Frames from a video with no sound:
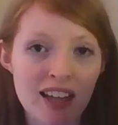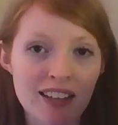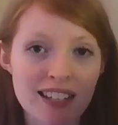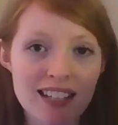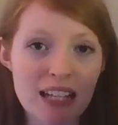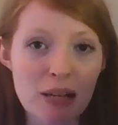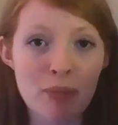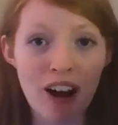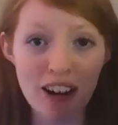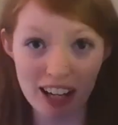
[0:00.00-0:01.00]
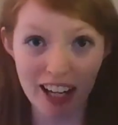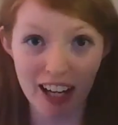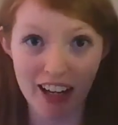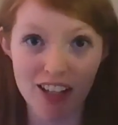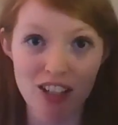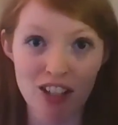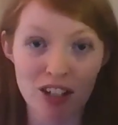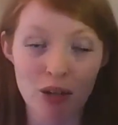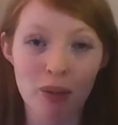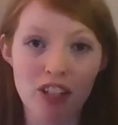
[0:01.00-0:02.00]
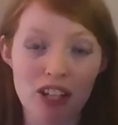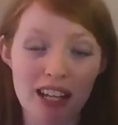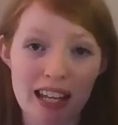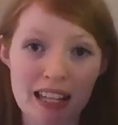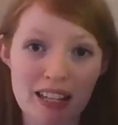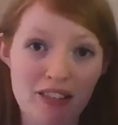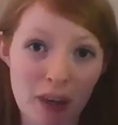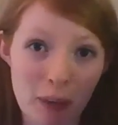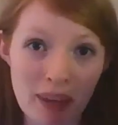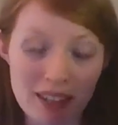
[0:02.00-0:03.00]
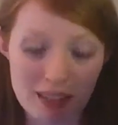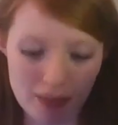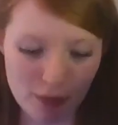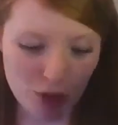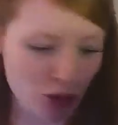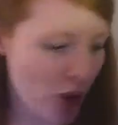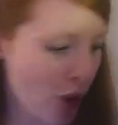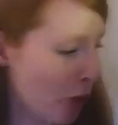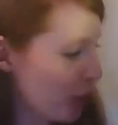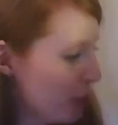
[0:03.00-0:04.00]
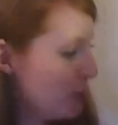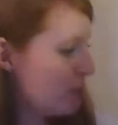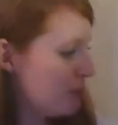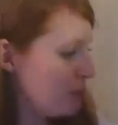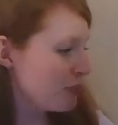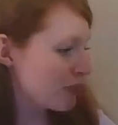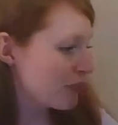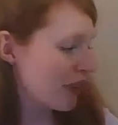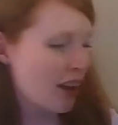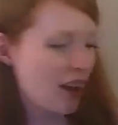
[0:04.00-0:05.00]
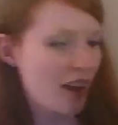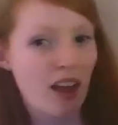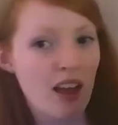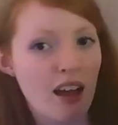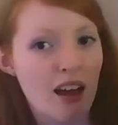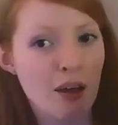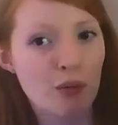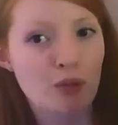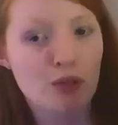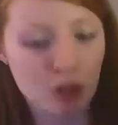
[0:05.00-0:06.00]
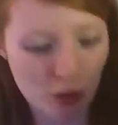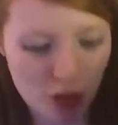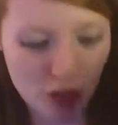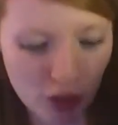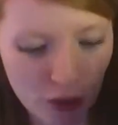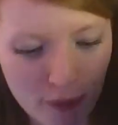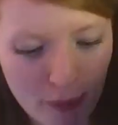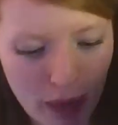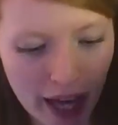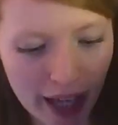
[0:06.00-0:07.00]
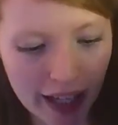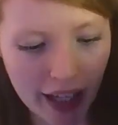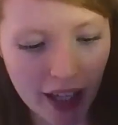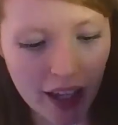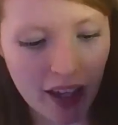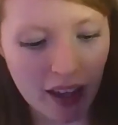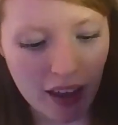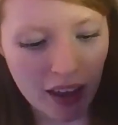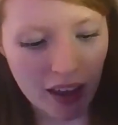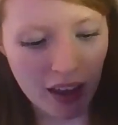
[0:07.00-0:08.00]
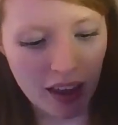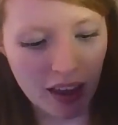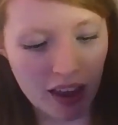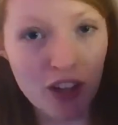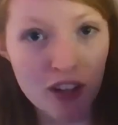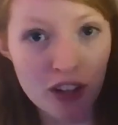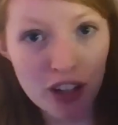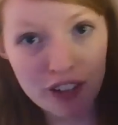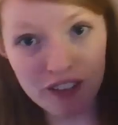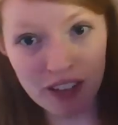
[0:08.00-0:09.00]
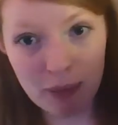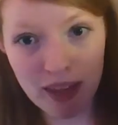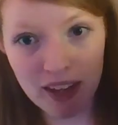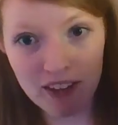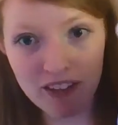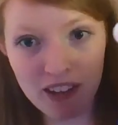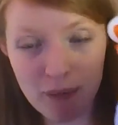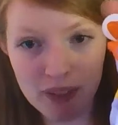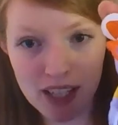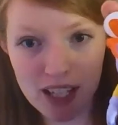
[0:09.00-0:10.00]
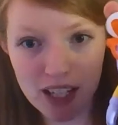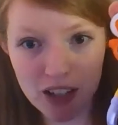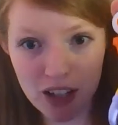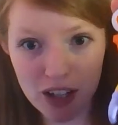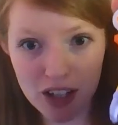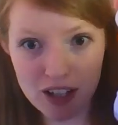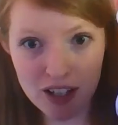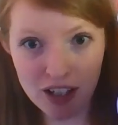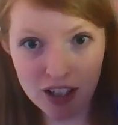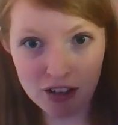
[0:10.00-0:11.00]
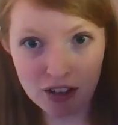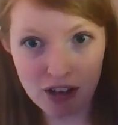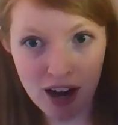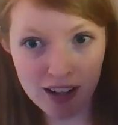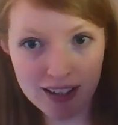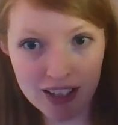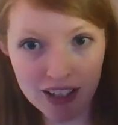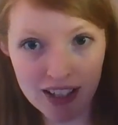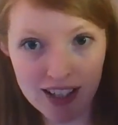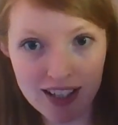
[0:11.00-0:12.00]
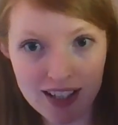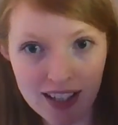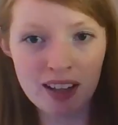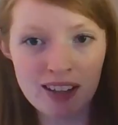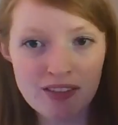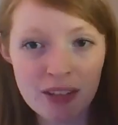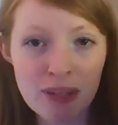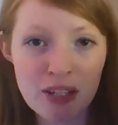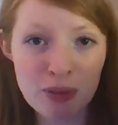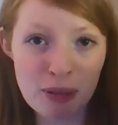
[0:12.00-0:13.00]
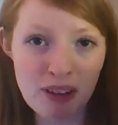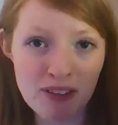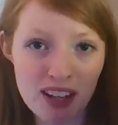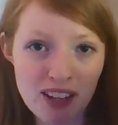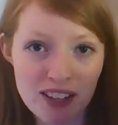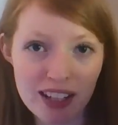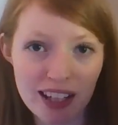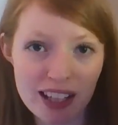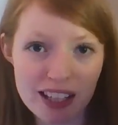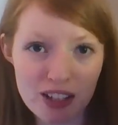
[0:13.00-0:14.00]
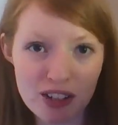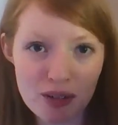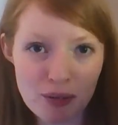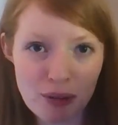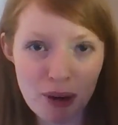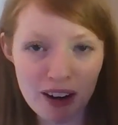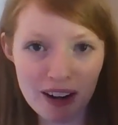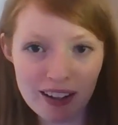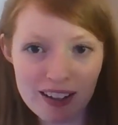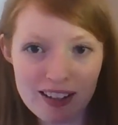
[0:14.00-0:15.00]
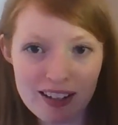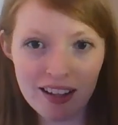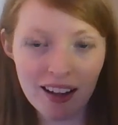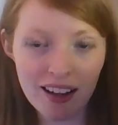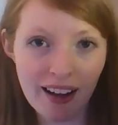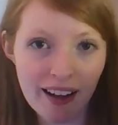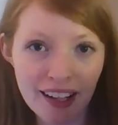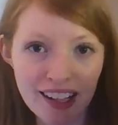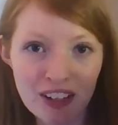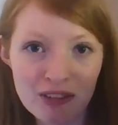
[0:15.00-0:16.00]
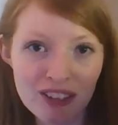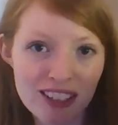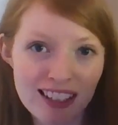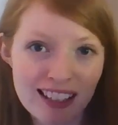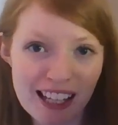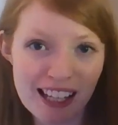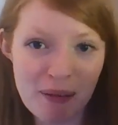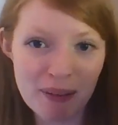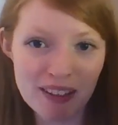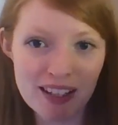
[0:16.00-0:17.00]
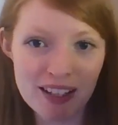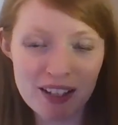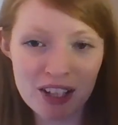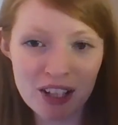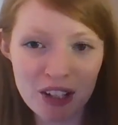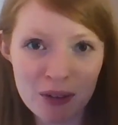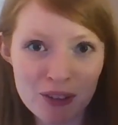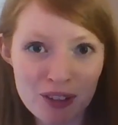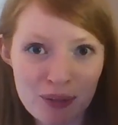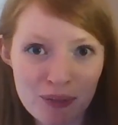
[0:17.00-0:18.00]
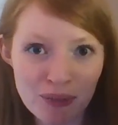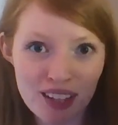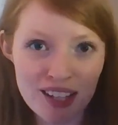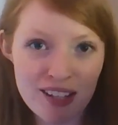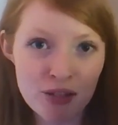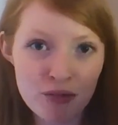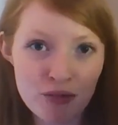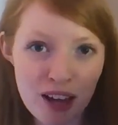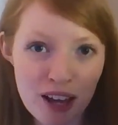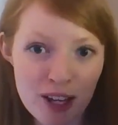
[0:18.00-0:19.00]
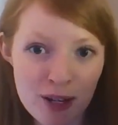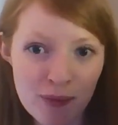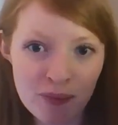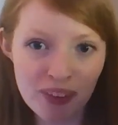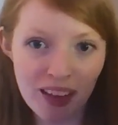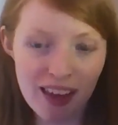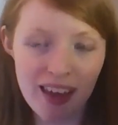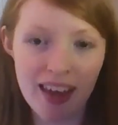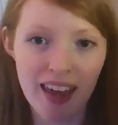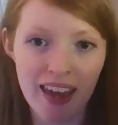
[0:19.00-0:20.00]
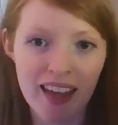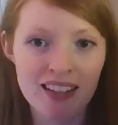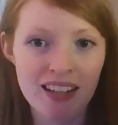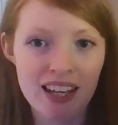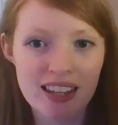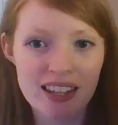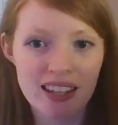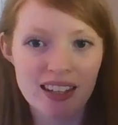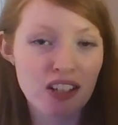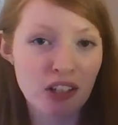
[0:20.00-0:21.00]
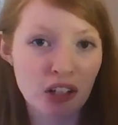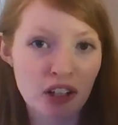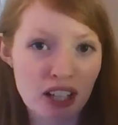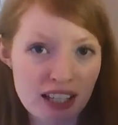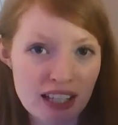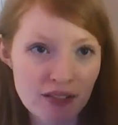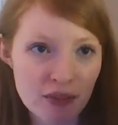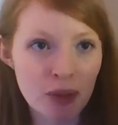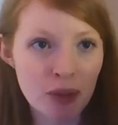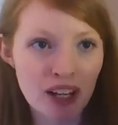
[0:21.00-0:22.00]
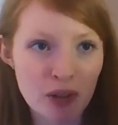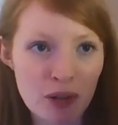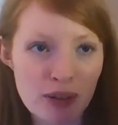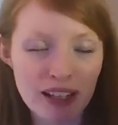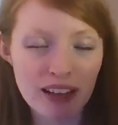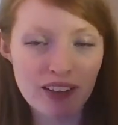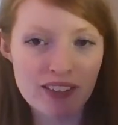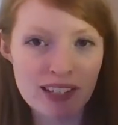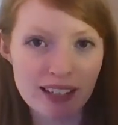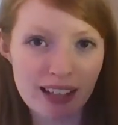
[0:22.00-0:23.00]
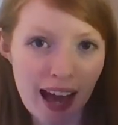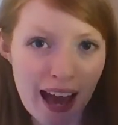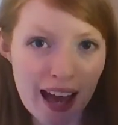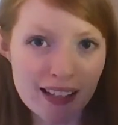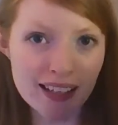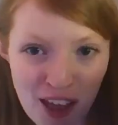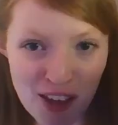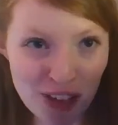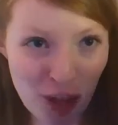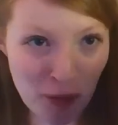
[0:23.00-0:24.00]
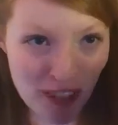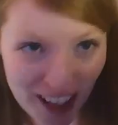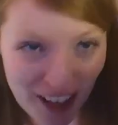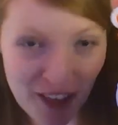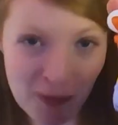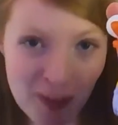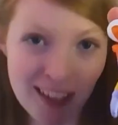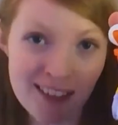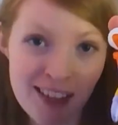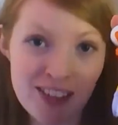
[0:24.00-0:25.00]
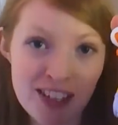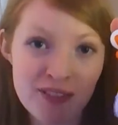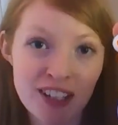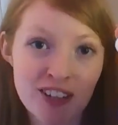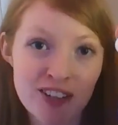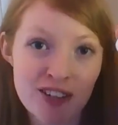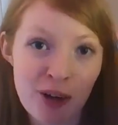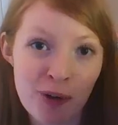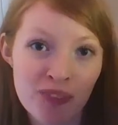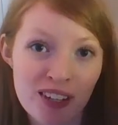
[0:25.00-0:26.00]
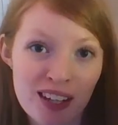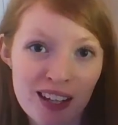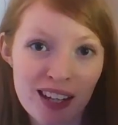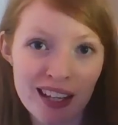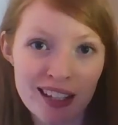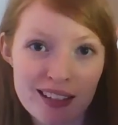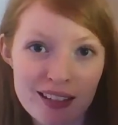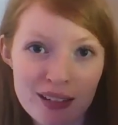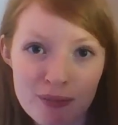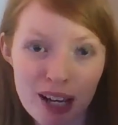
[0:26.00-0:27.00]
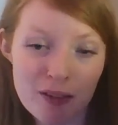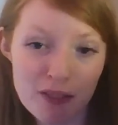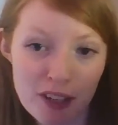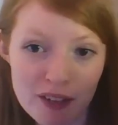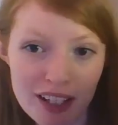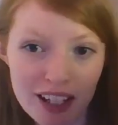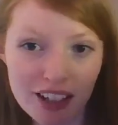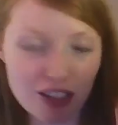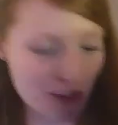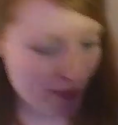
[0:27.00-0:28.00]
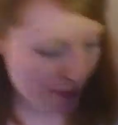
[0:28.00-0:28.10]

Disney park character, which is Figment. So I will show you my Nerd Figment from the Nerds Rock series. Figment is one of my favorite characters from the parks. I really like him. I think he's cute, he's fun, and I think as a nerd he's even more adorable. I love his little hat. So really love Figment and love this figure, so he is my favorite character.